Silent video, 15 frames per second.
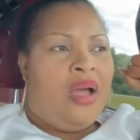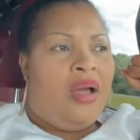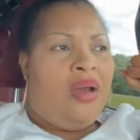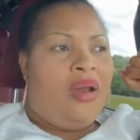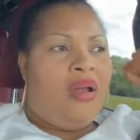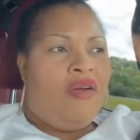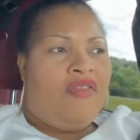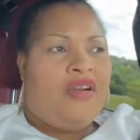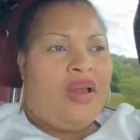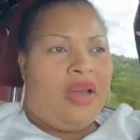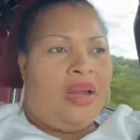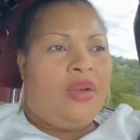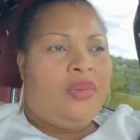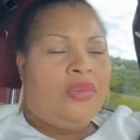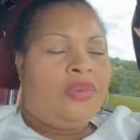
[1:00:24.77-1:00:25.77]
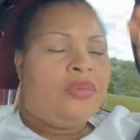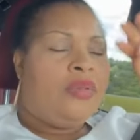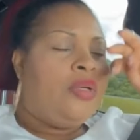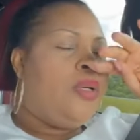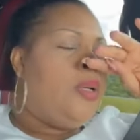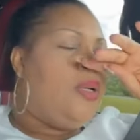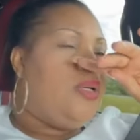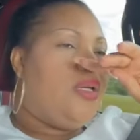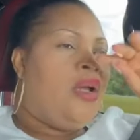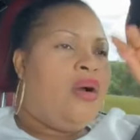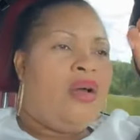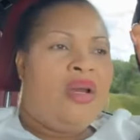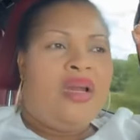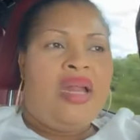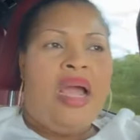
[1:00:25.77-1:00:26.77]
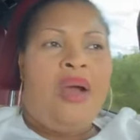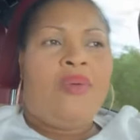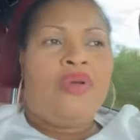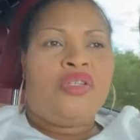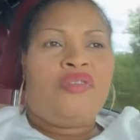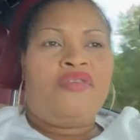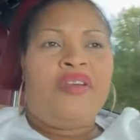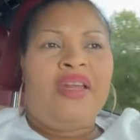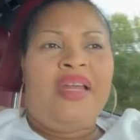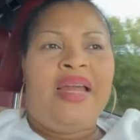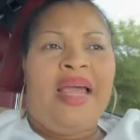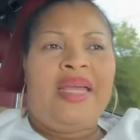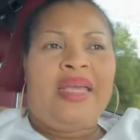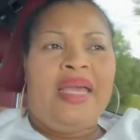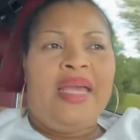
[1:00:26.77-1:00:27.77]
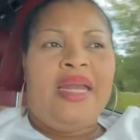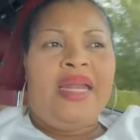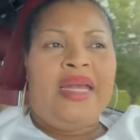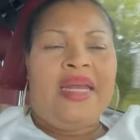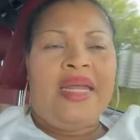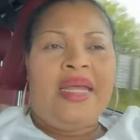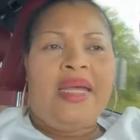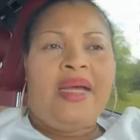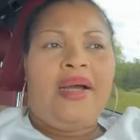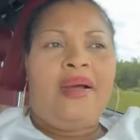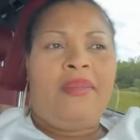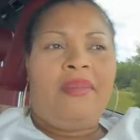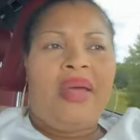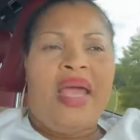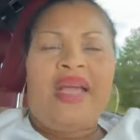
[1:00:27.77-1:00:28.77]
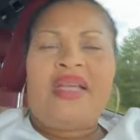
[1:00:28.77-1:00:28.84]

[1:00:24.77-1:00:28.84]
I love kalalu. The other day I was feeling like eating the